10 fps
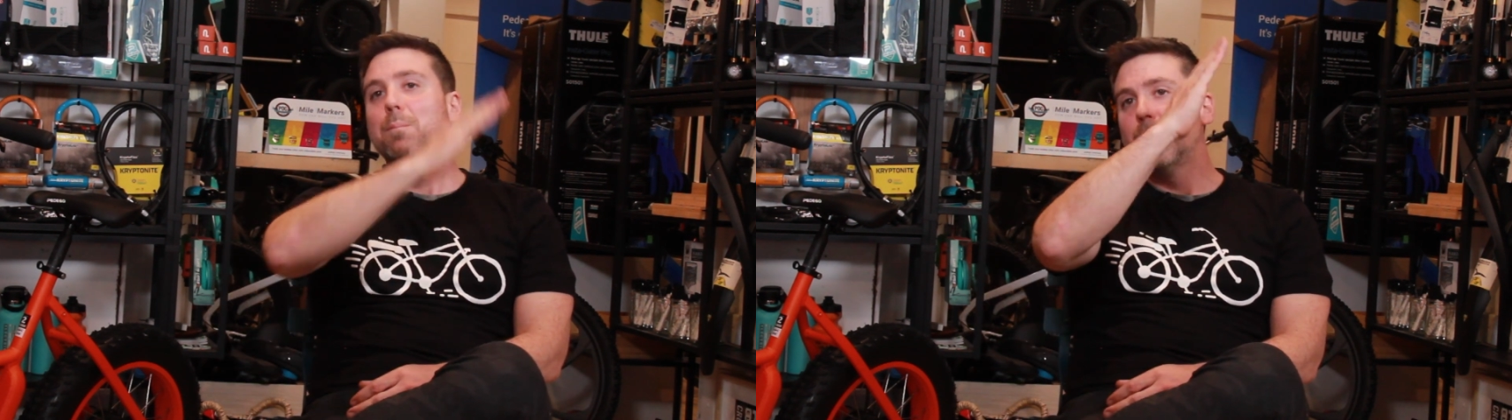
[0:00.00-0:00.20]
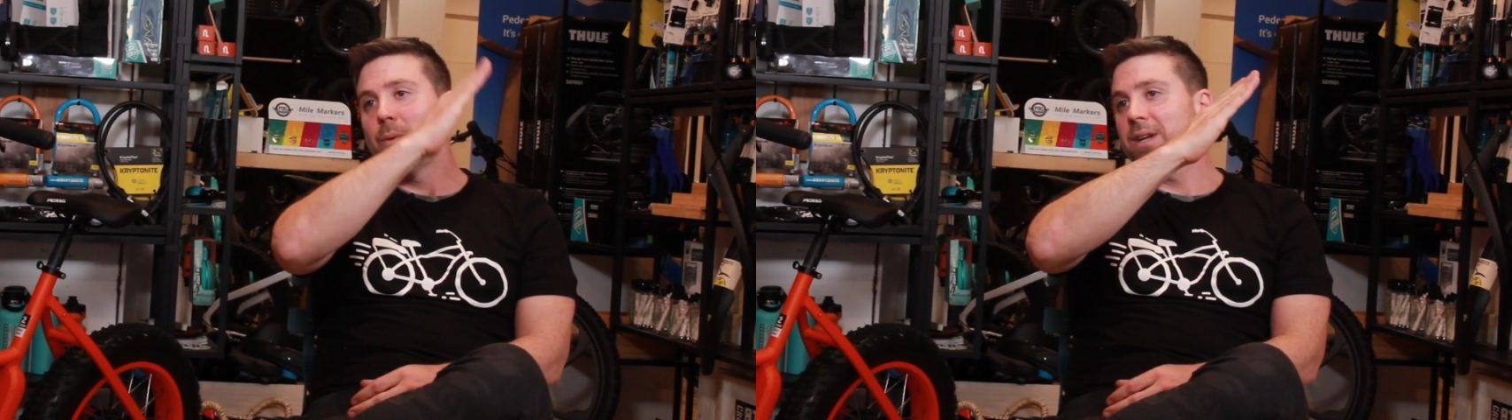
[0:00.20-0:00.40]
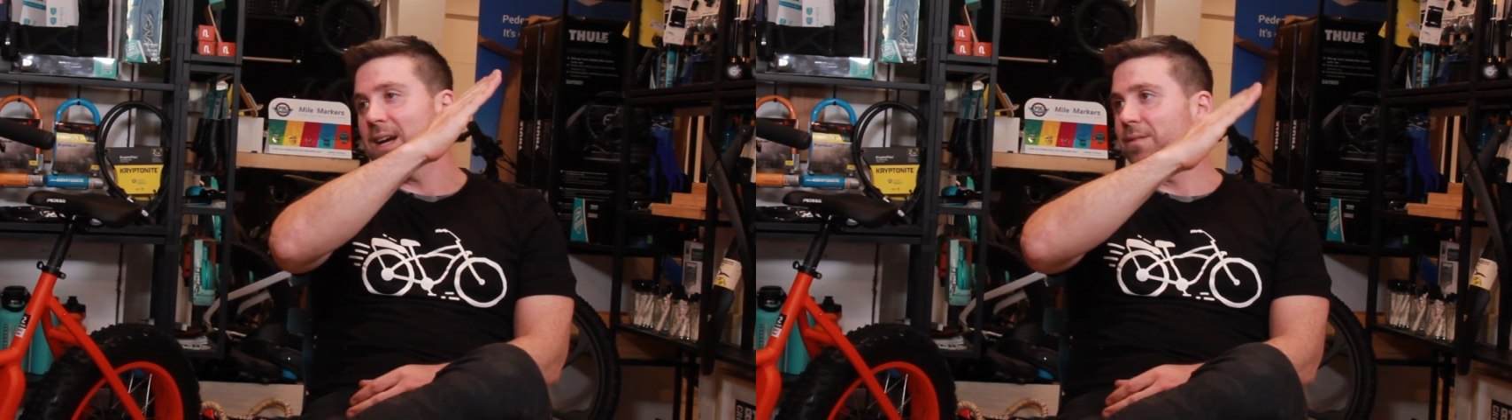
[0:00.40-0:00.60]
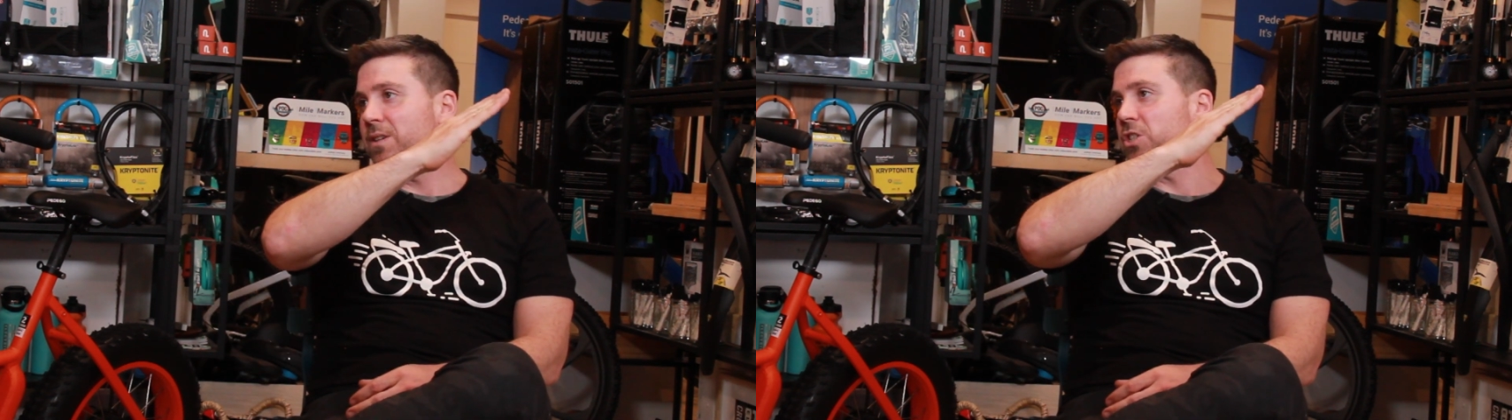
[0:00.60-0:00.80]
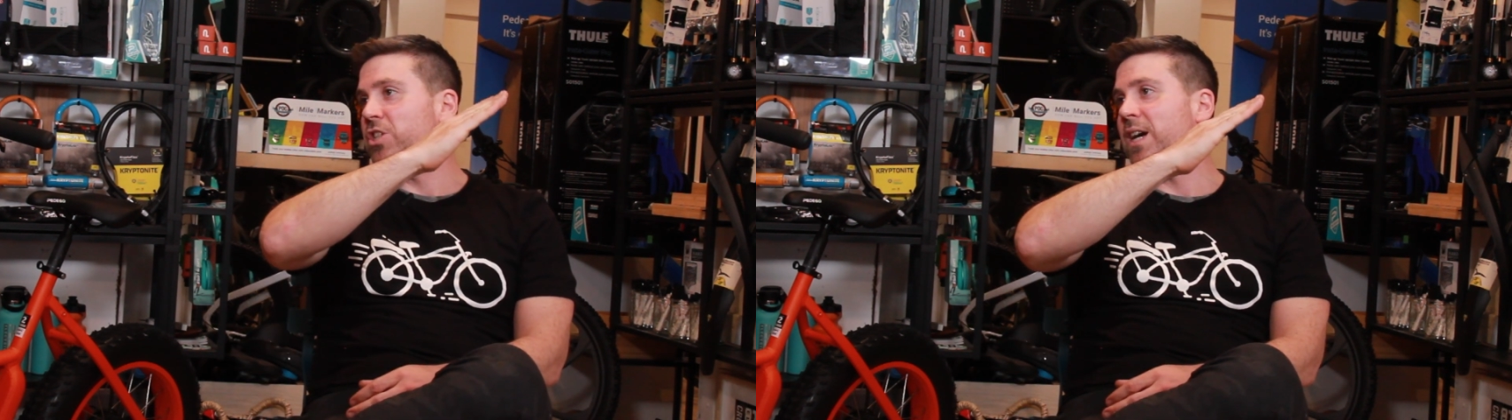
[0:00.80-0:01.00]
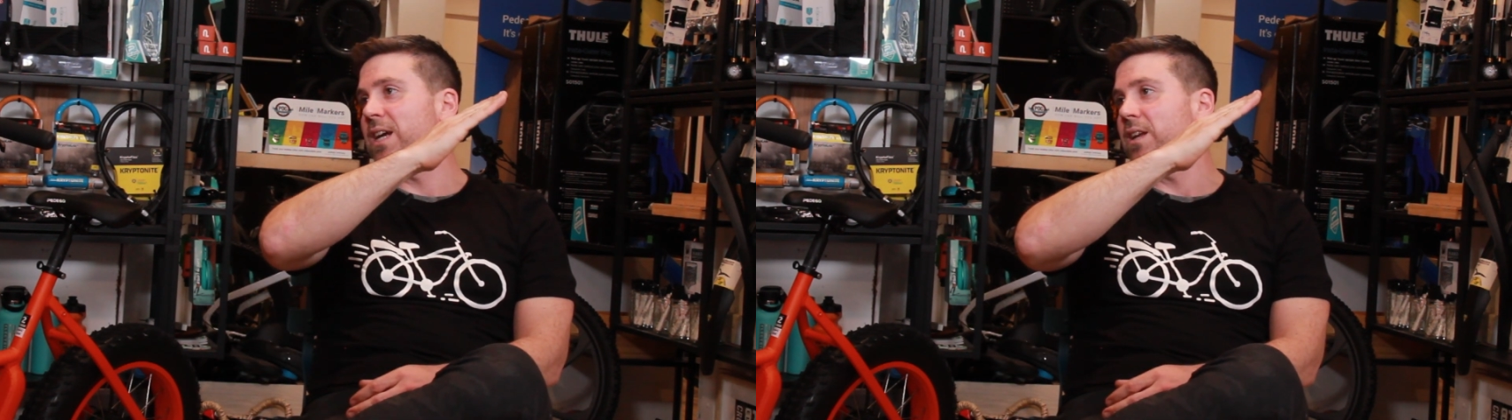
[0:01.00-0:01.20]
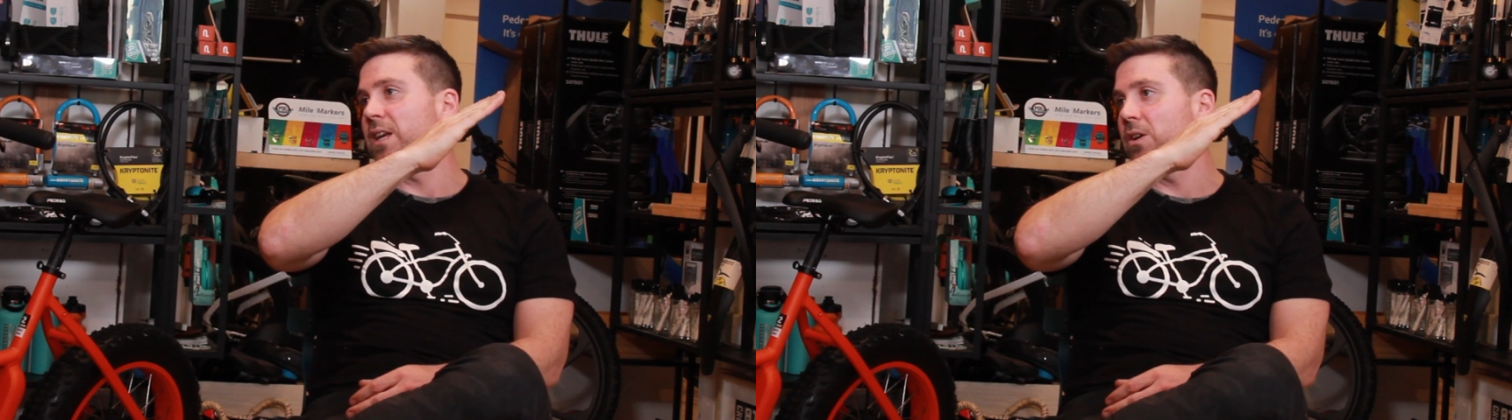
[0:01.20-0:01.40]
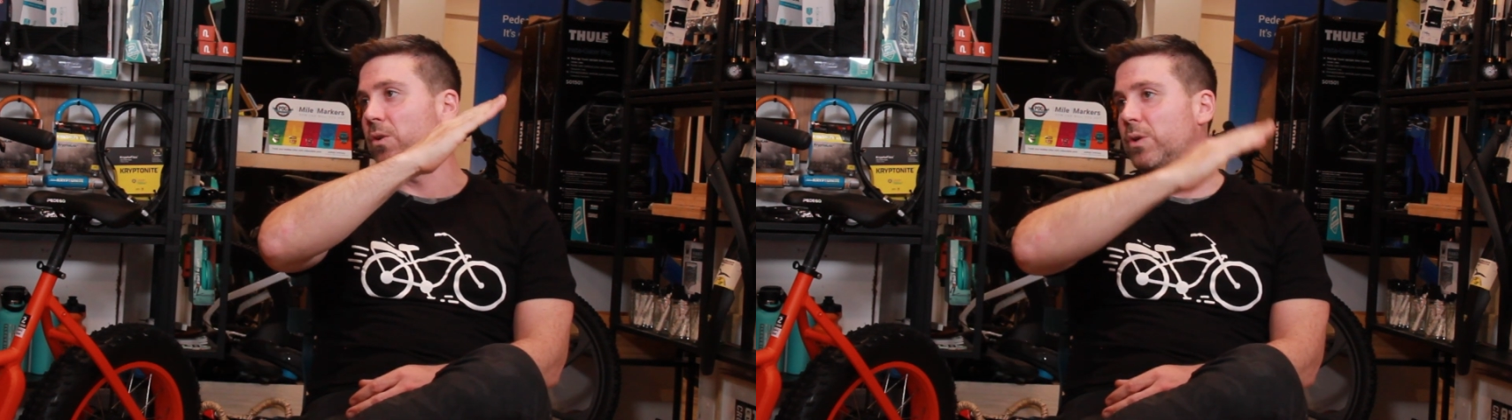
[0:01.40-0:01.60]
But when you have this giant
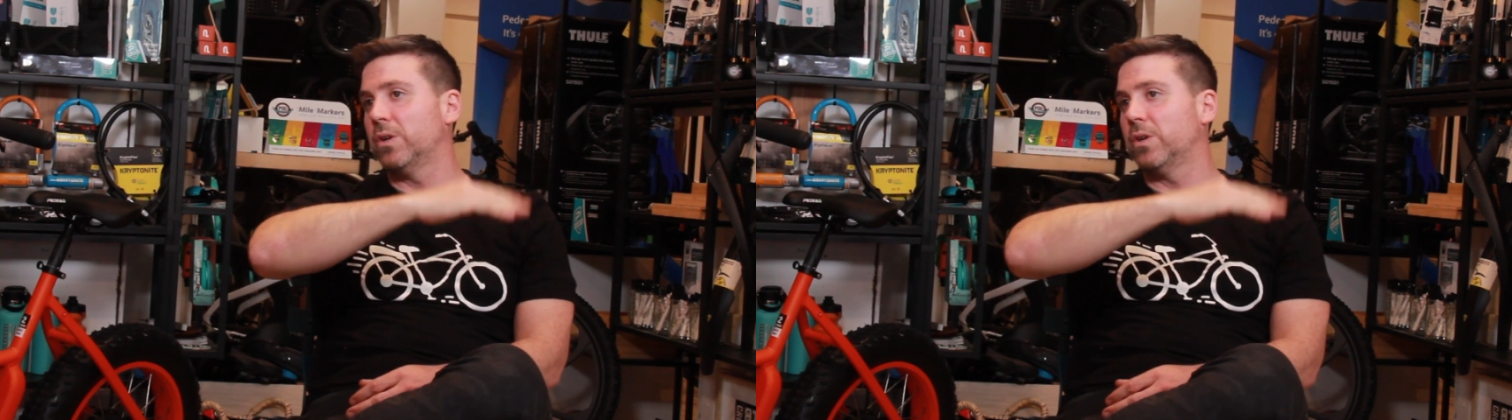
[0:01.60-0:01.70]
hill,